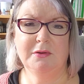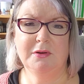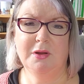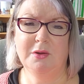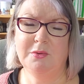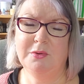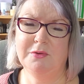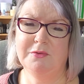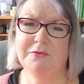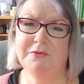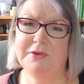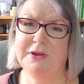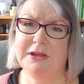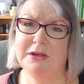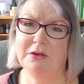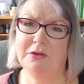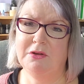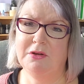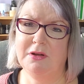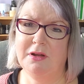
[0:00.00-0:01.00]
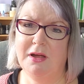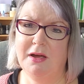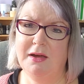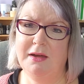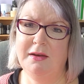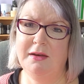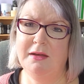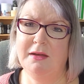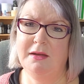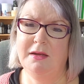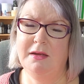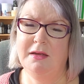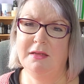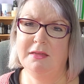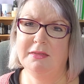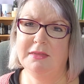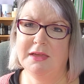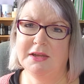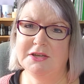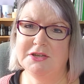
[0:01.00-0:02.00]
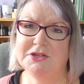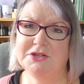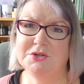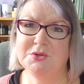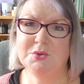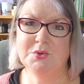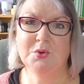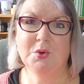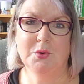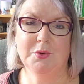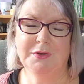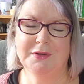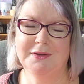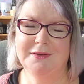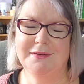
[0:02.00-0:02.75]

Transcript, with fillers: loaded free online that do not